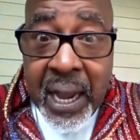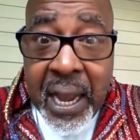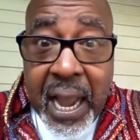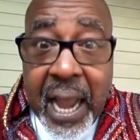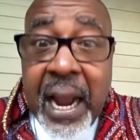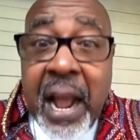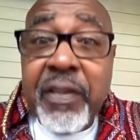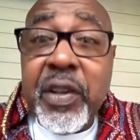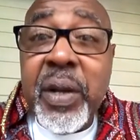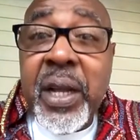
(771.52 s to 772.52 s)
and
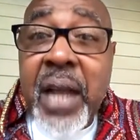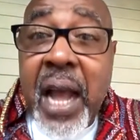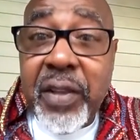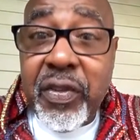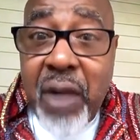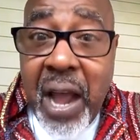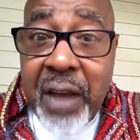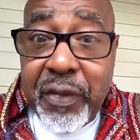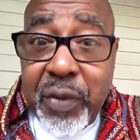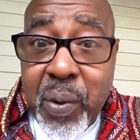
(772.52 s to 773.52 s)
after it got dried
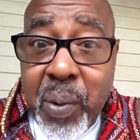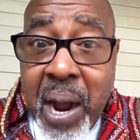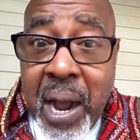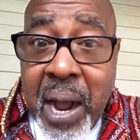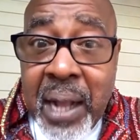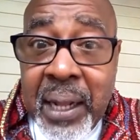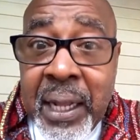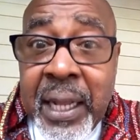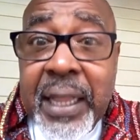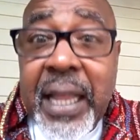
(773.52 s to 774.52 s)
for a while,
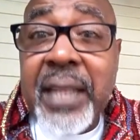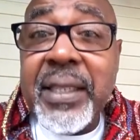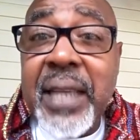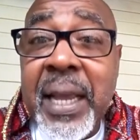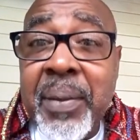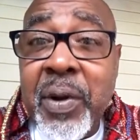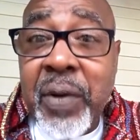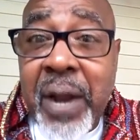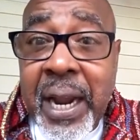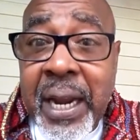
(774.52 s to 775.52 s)
that same
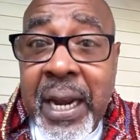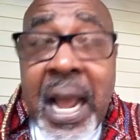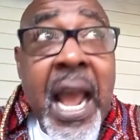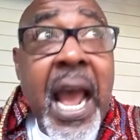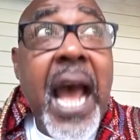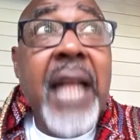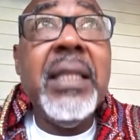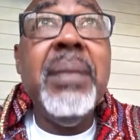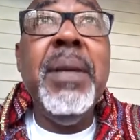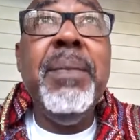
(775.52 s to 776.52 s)
grain had to
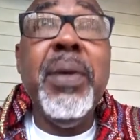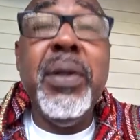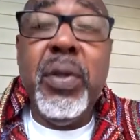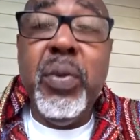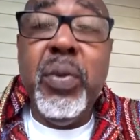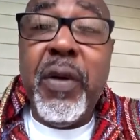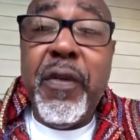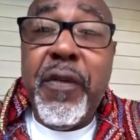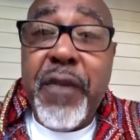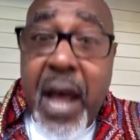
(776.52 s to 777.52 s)
be put through the
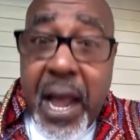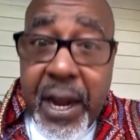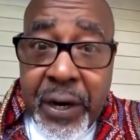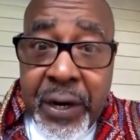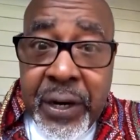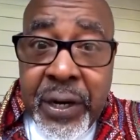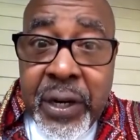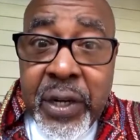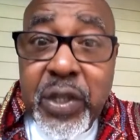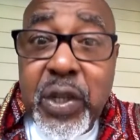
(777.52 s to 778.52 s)
fire
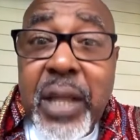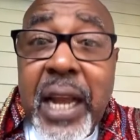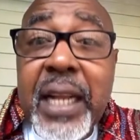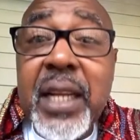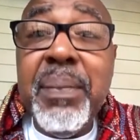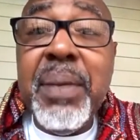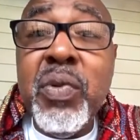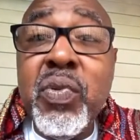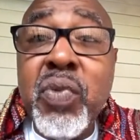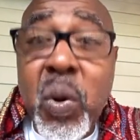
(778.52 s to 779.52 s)
so that it could be
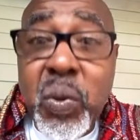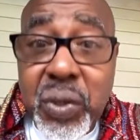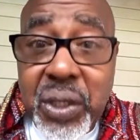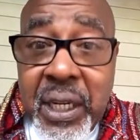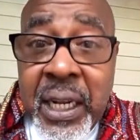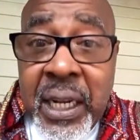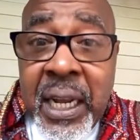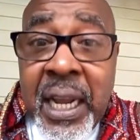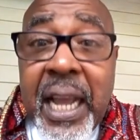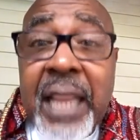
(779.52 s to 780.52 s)
roasted.
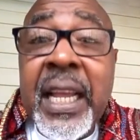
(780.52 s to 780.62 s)
And then